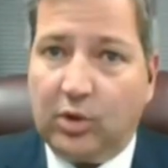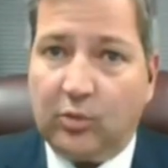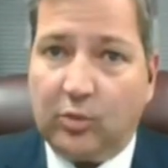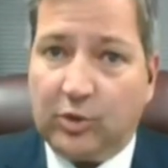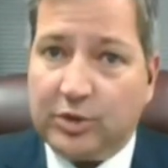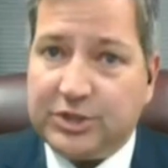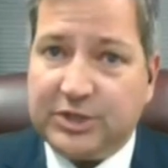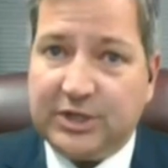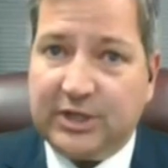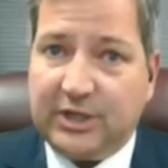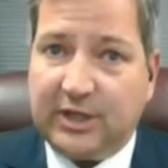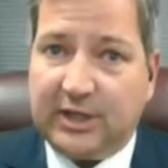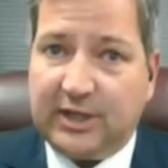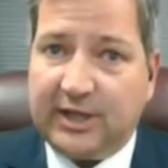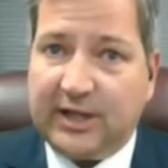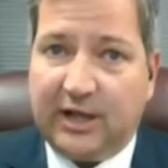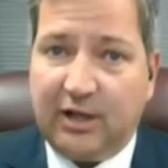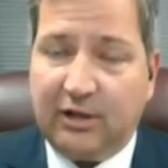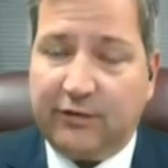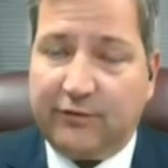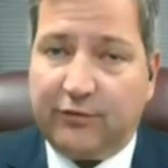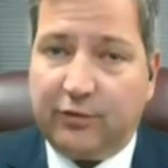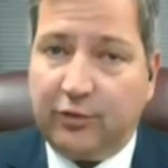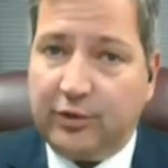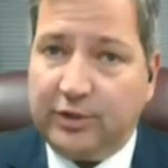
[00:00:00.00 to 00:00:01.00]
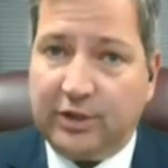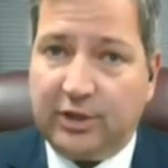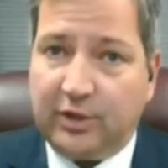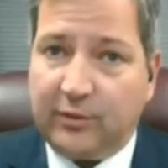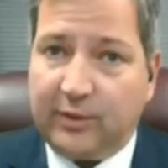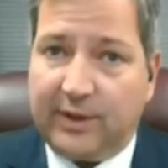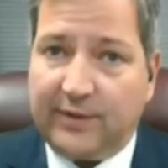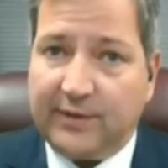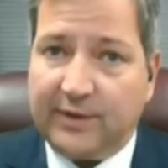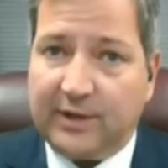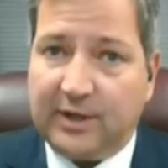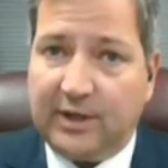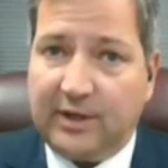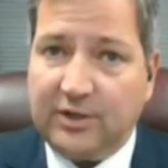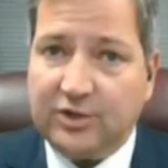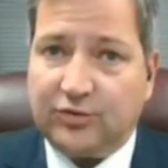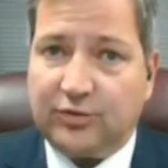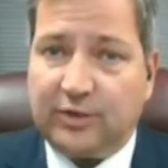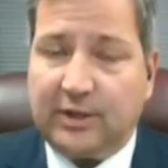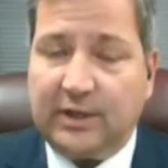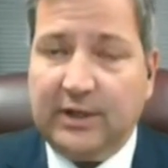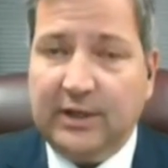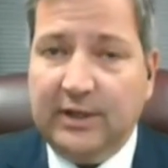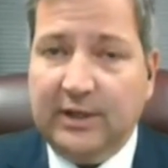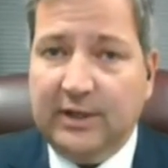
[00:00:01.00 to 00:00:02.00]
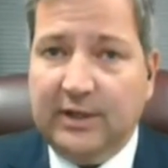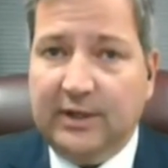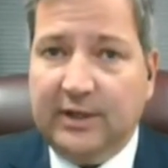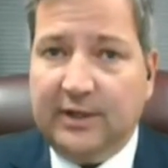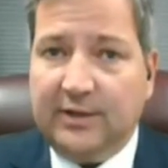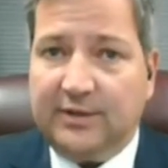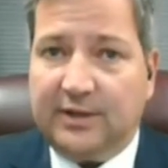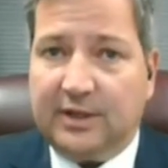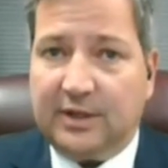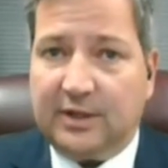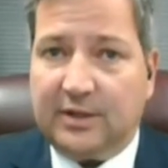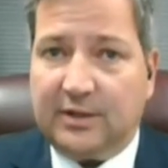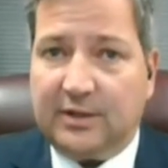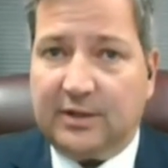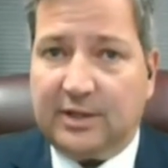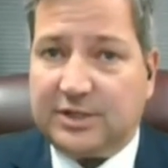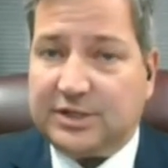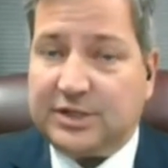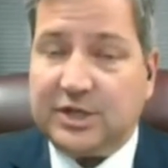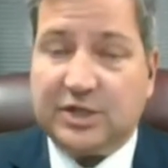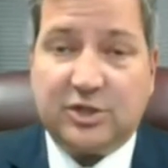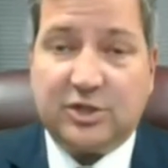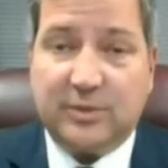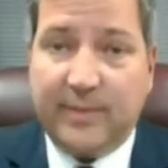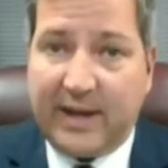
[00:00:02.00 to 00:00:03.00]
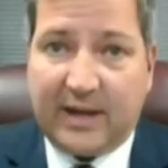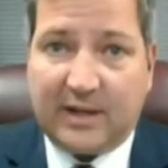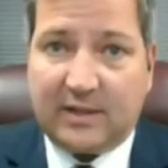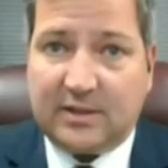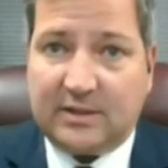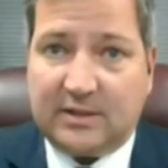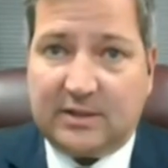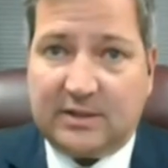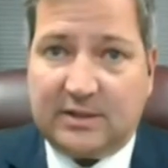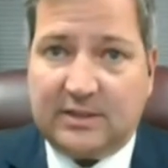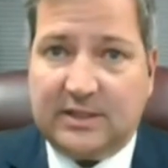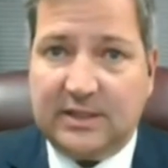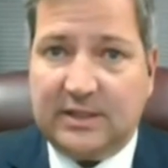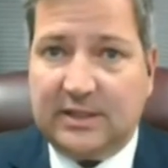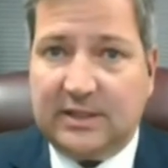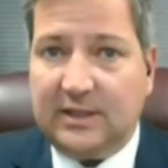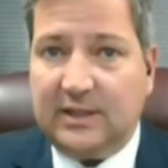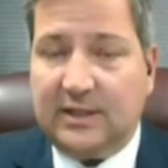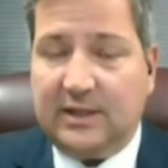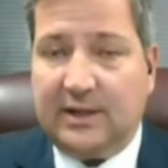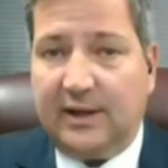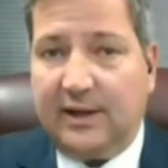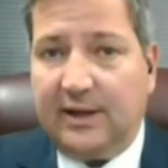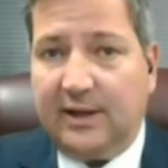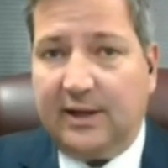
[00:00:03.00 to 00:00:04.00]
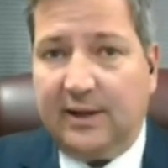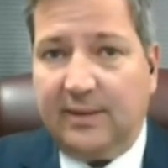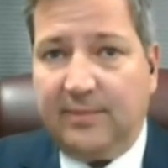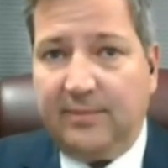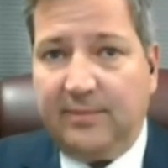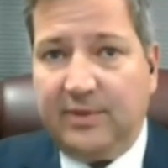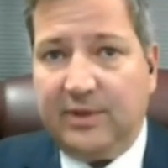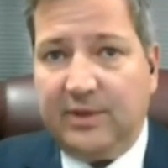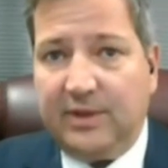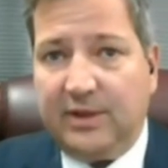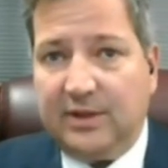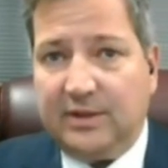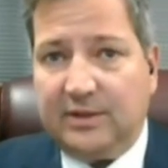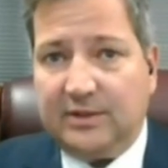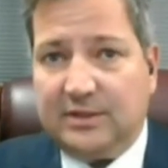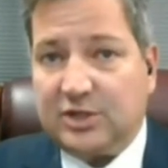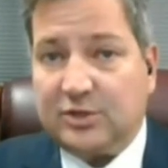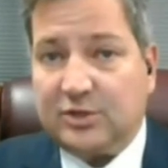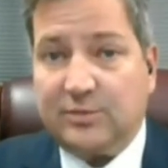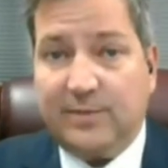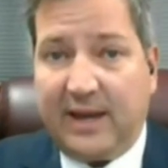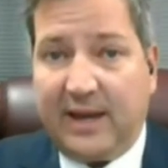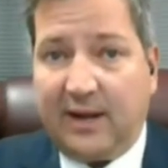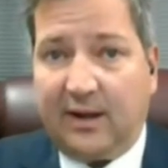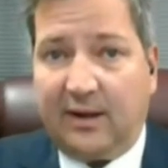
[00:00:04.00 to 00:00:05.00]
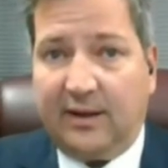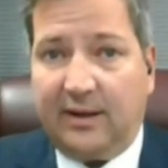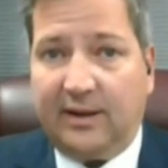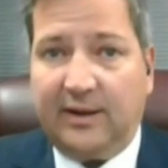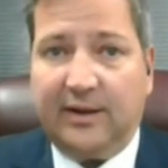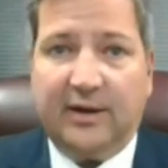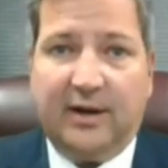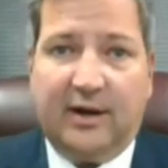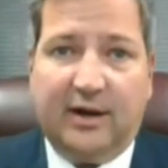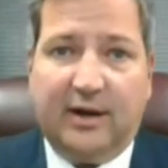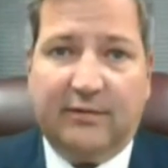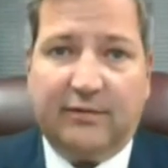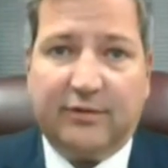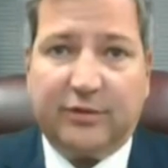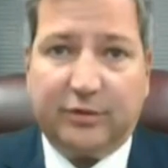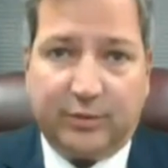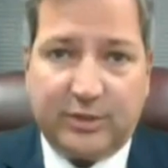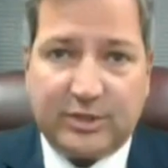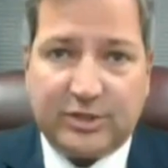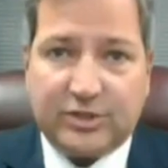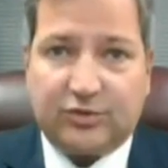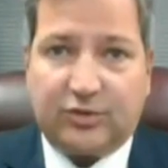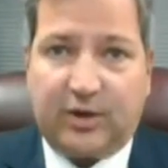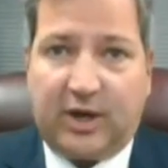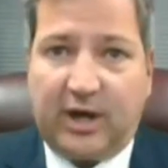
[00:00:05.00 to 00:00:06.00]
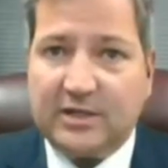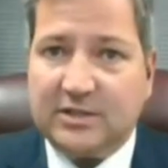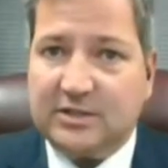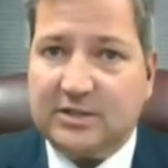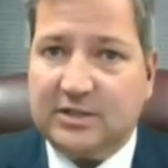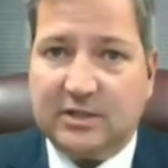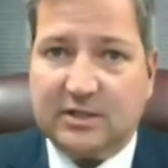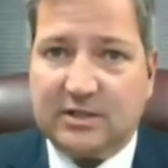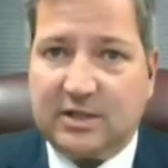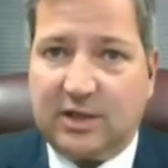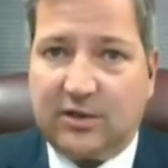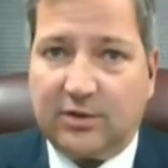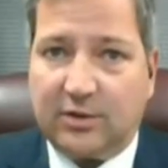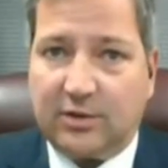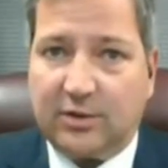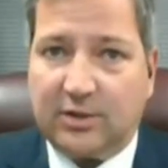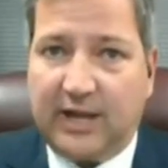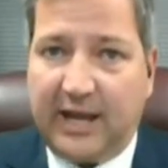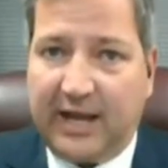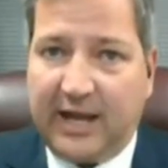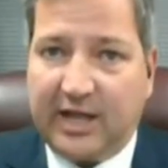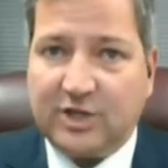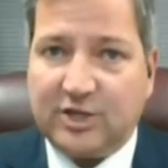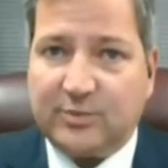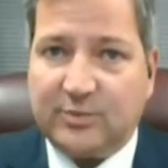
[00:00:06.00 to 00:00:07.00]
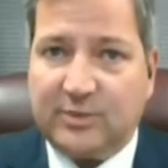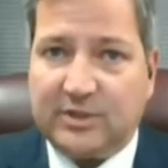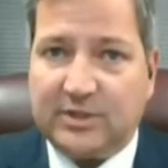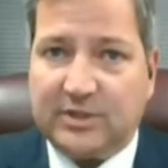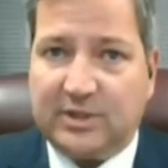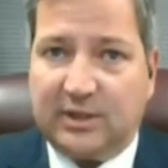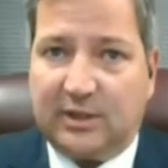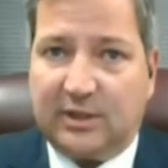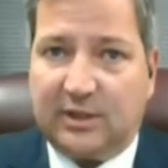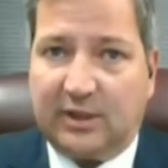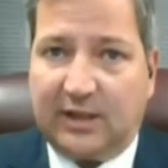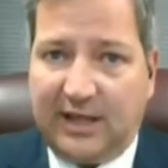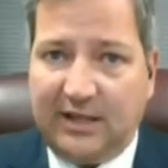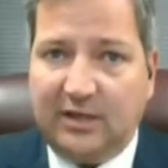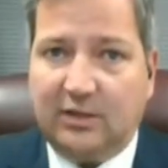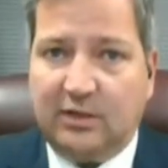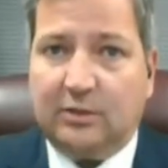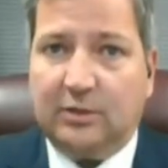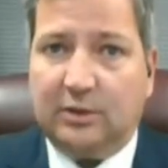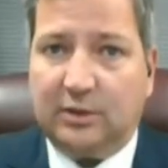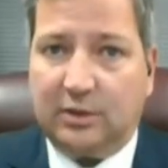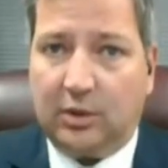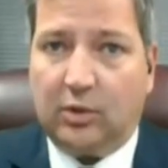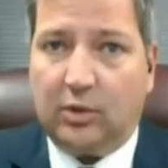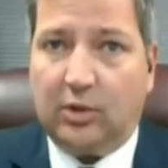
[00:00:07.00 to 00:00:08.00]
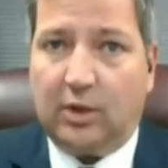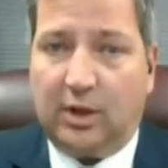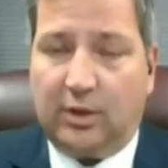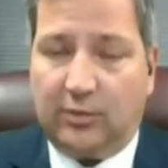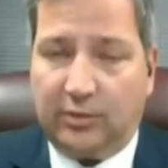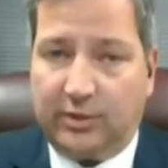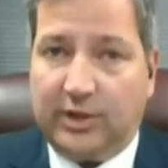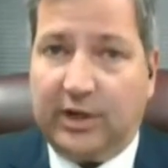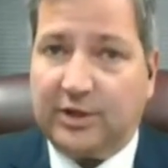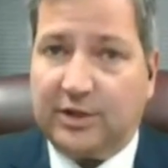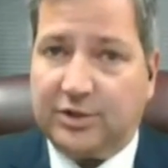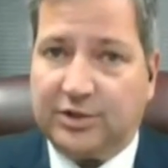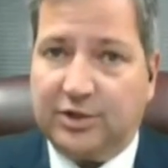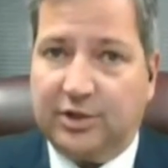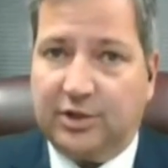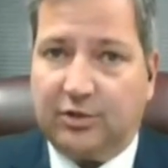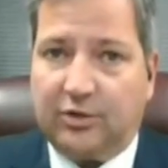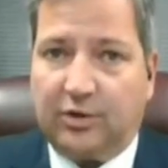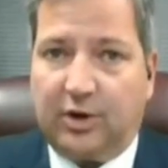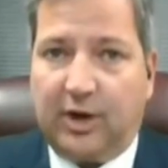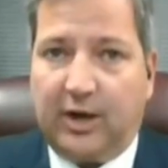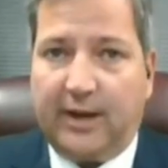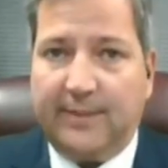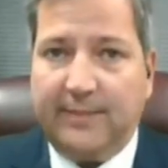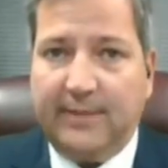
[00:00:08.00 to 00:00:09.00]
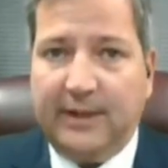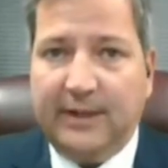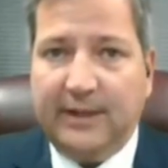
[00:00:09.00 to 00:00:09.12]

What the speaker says: And we're seeing in California and around the country the systematic the dismantling of 3 strikes and these other enhancements that led to a reduction in crime